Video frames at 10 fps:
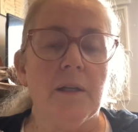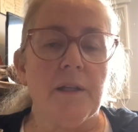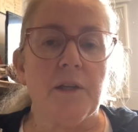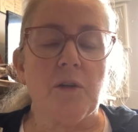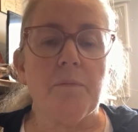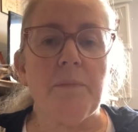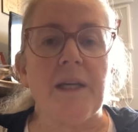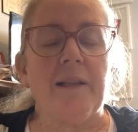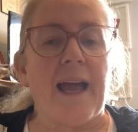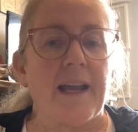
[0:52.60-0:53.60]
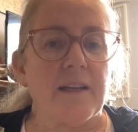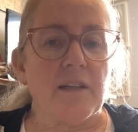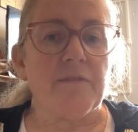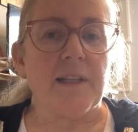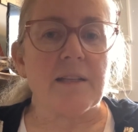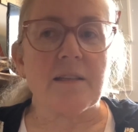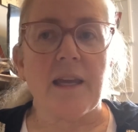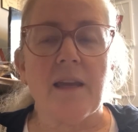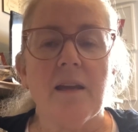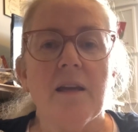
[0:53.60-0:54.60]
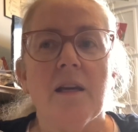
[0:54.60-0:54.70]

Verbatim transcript: you know, meal additive, let's say.